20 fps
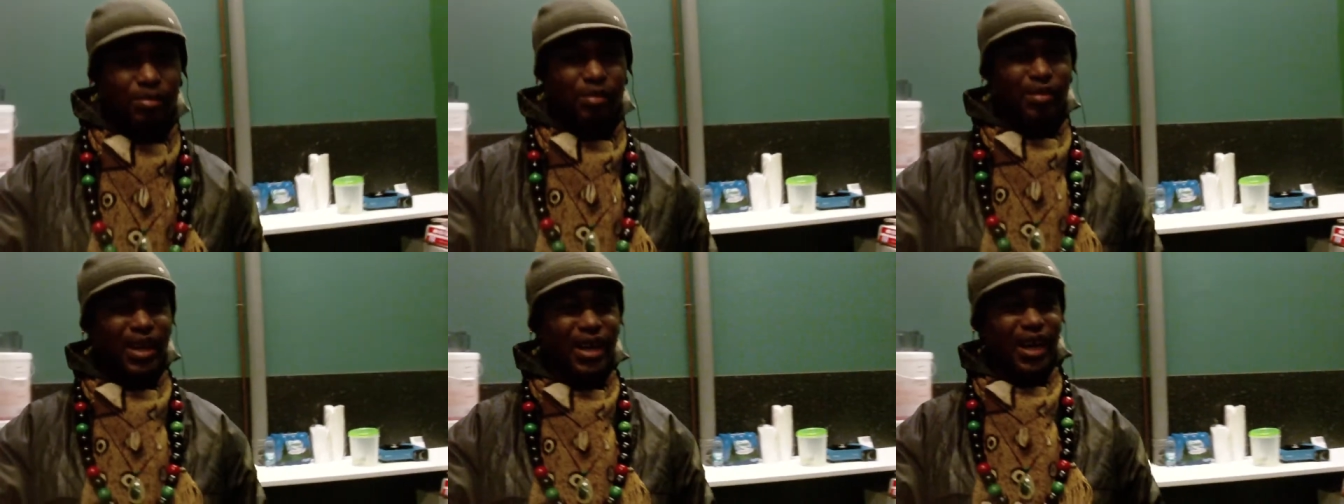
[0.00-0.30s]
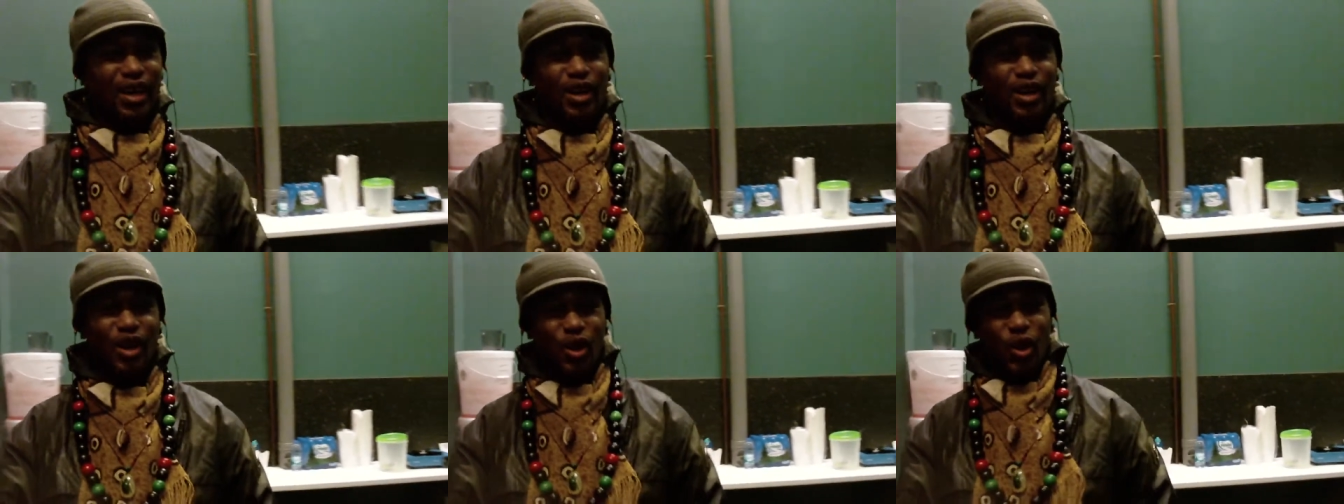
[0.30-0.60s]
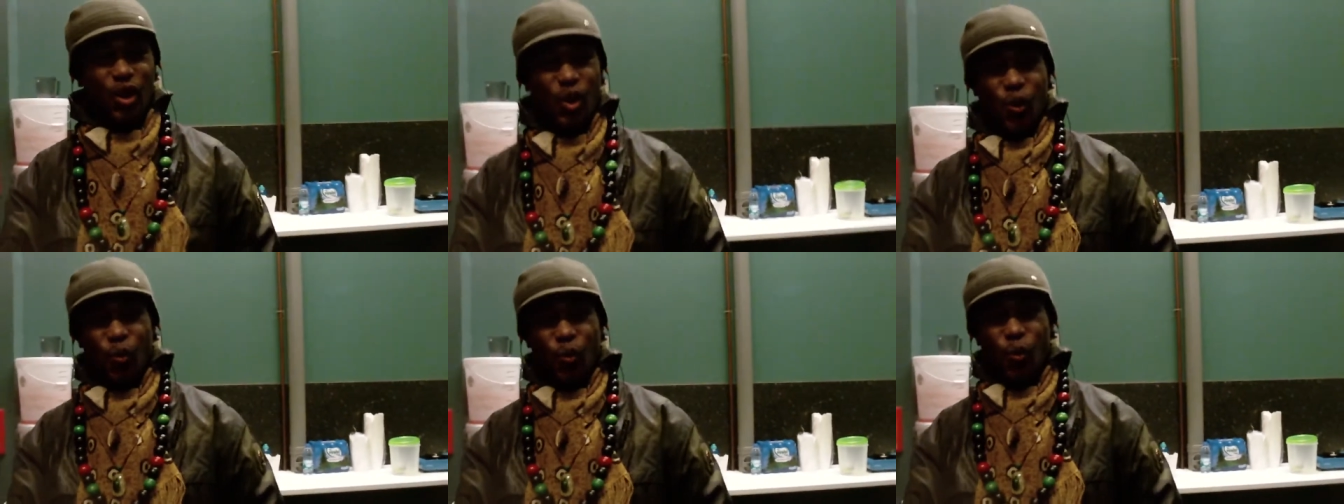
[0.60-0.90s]
I'm like,
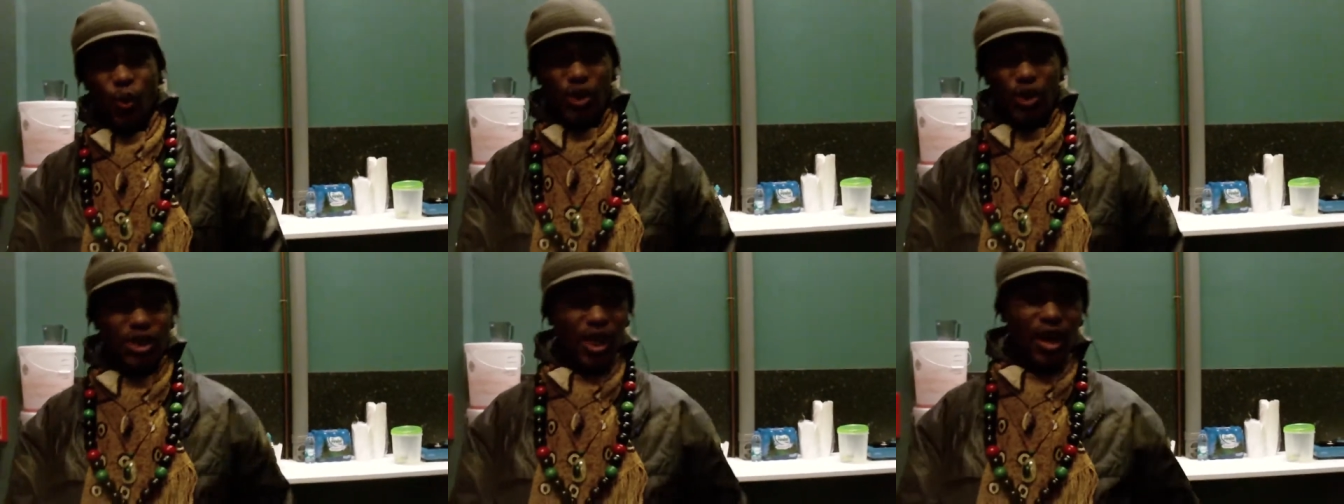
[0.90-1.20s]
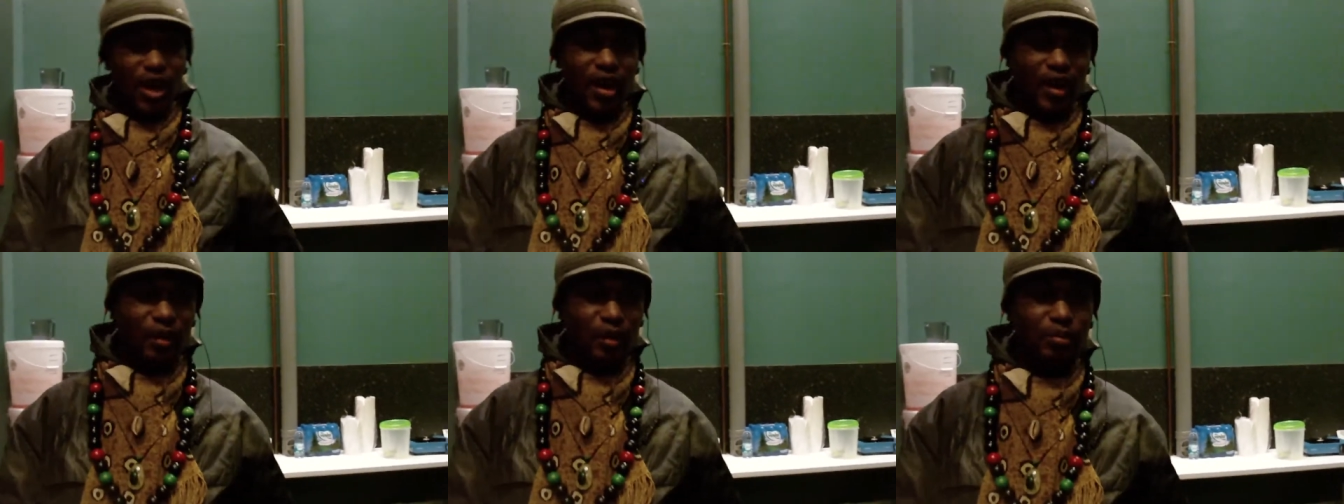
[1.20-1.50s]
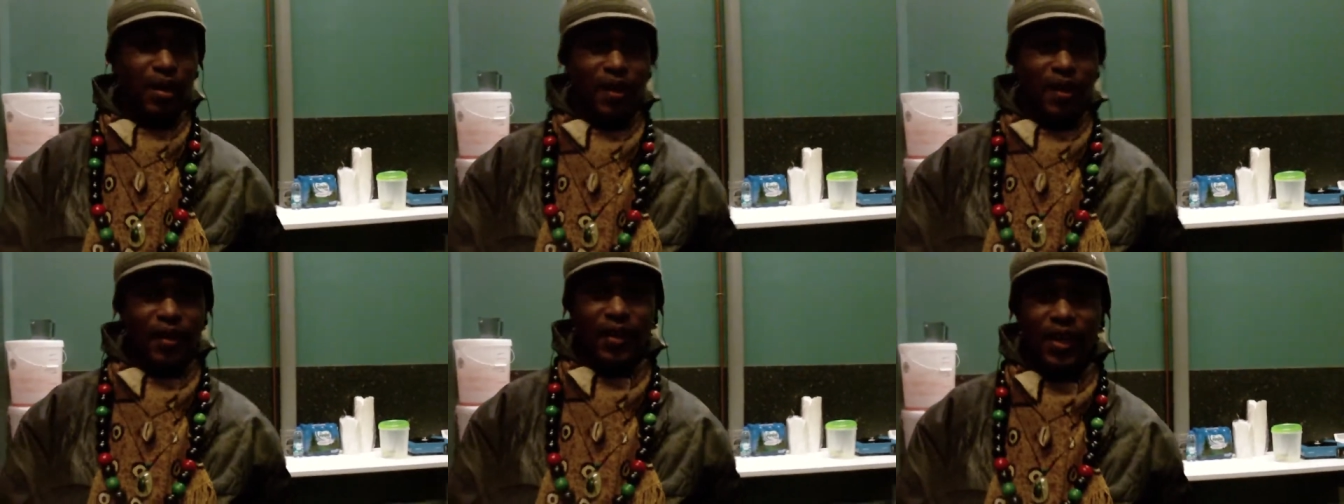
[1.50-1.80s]
what's hard
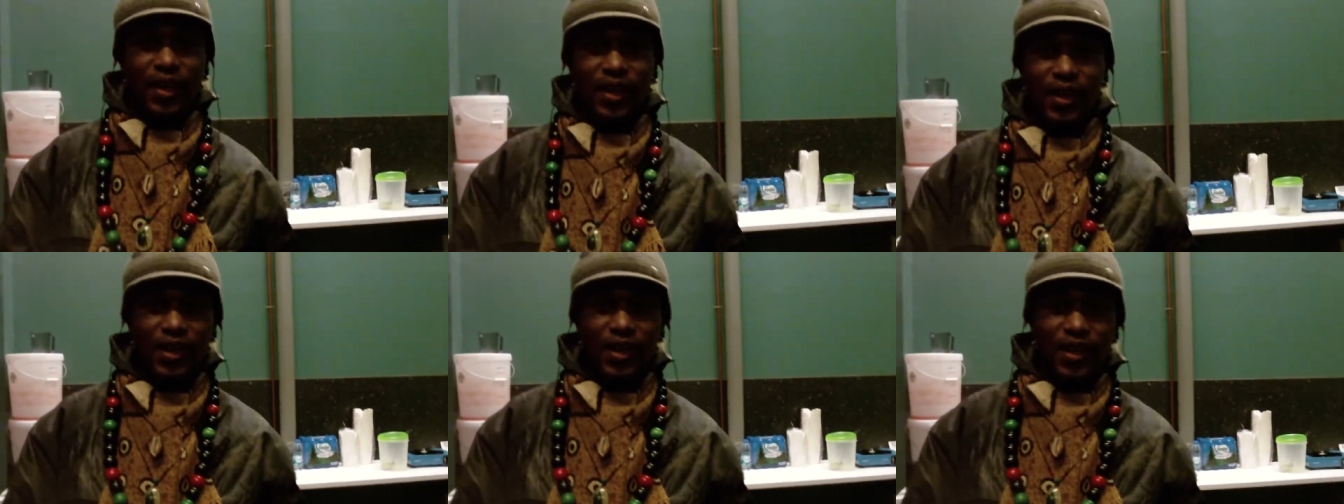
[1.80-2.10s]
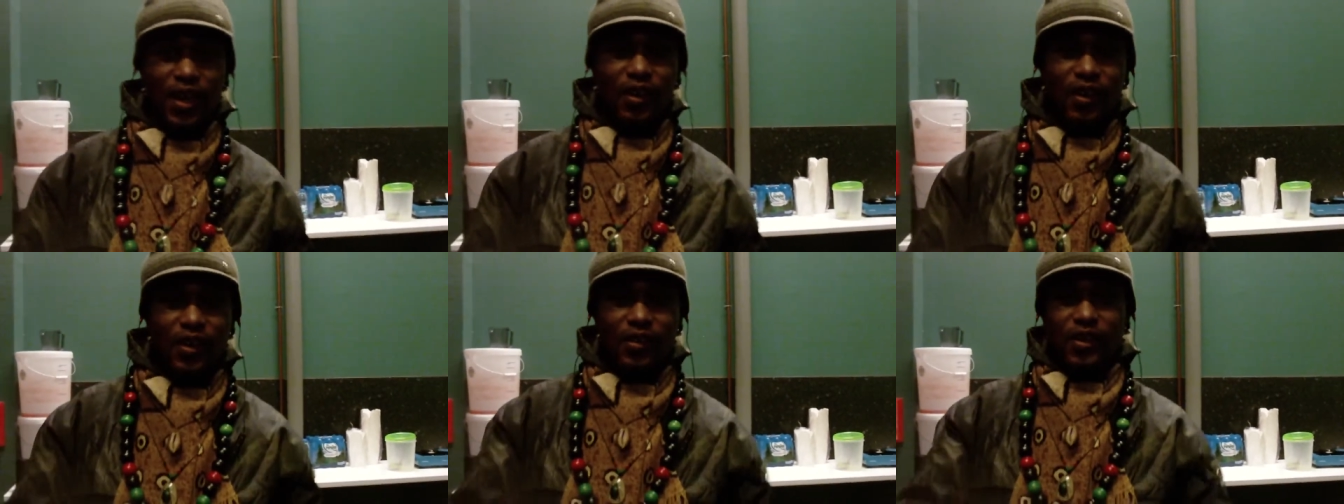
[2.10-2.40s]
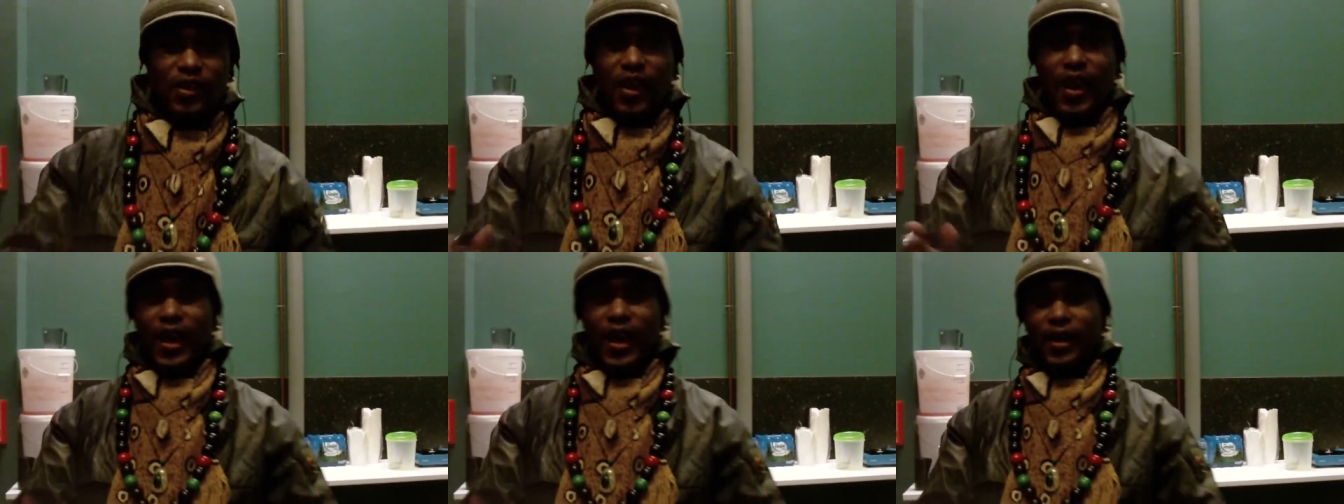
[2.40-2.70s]
about it? I go,
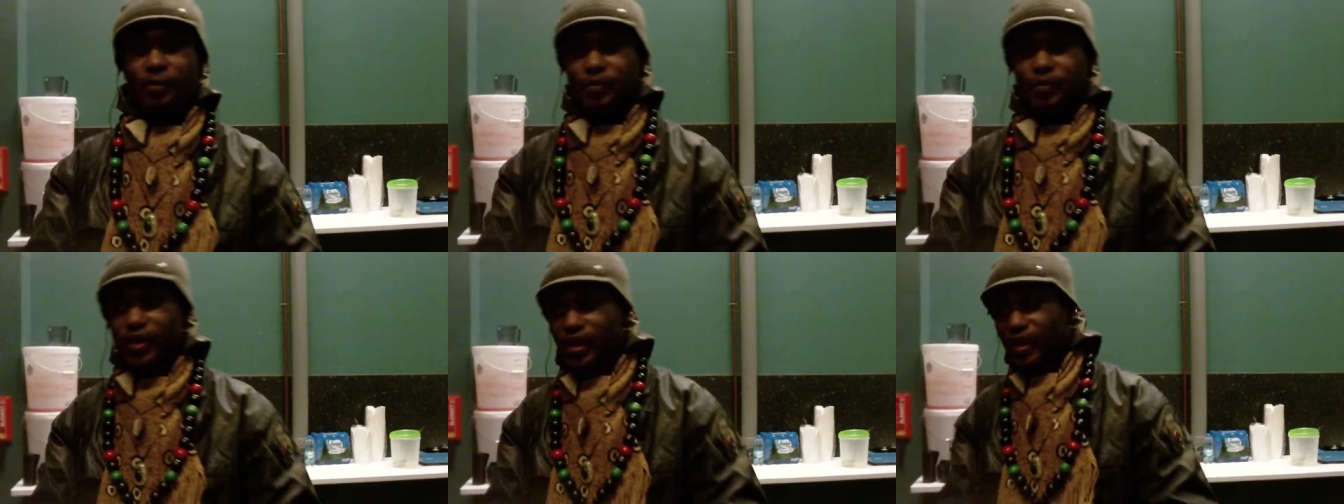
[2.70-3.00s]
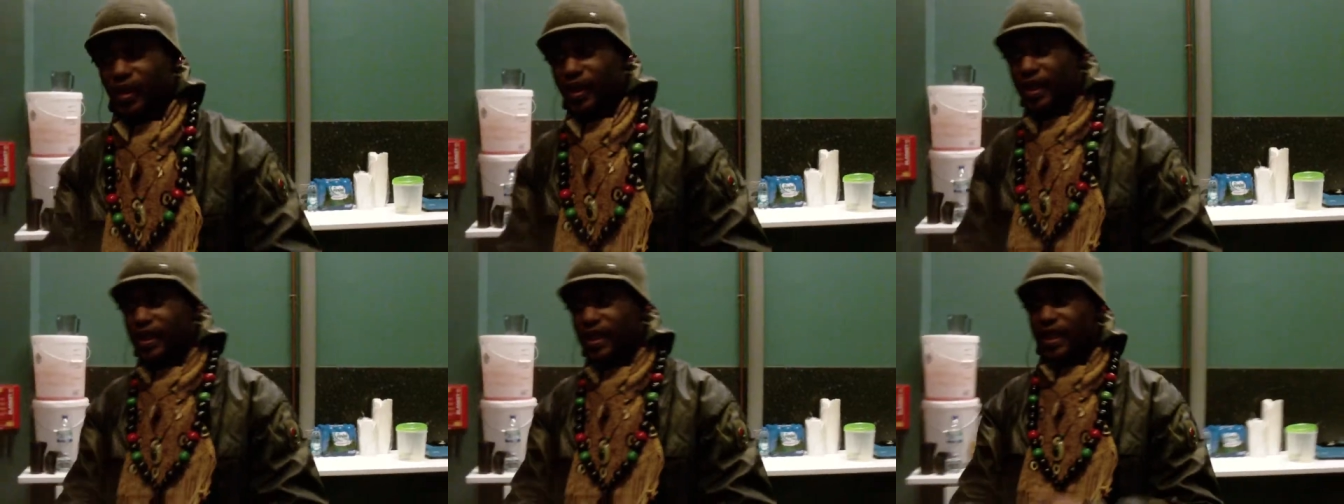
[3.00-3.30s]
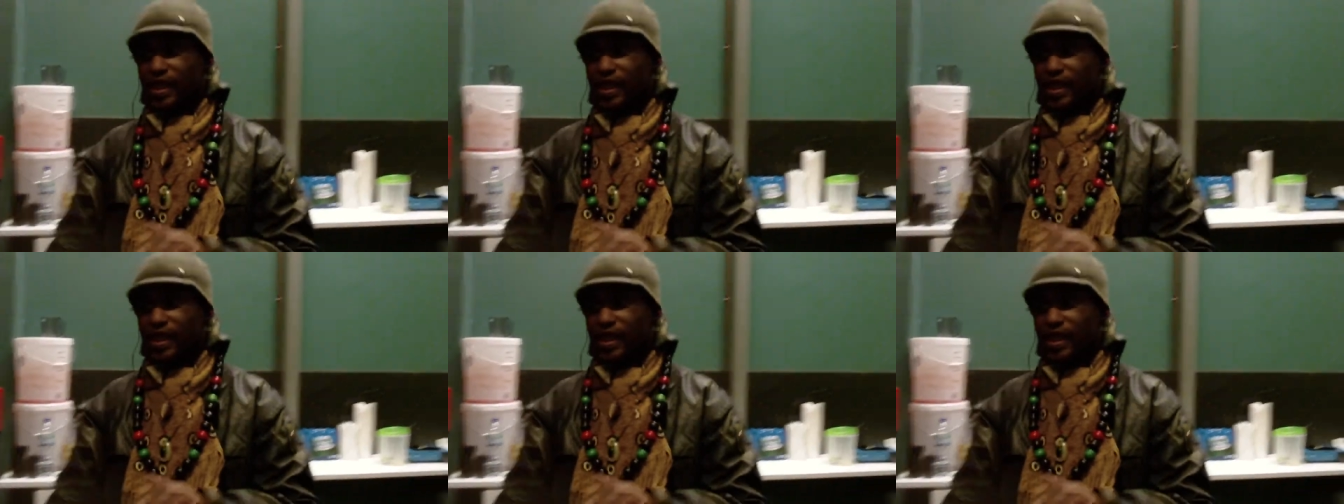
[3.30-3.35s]
all right, let's